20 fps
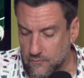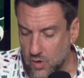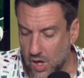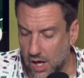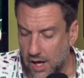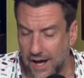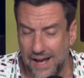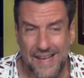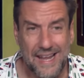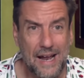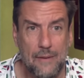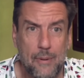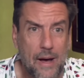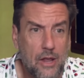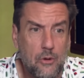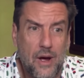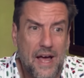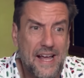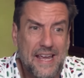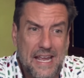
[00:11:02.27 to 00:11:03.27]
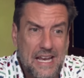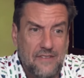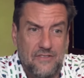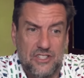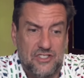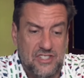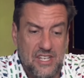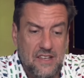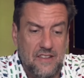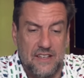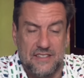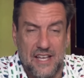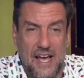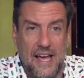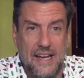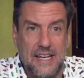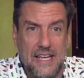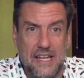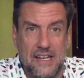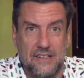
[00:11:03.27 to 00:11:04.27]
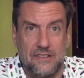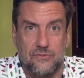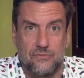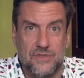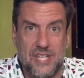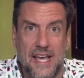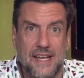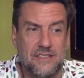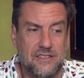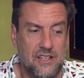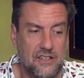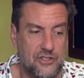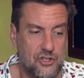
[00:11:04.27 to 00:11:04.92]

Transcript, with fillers: Uh, and I, by the way, I can't even see this. I had to get it texted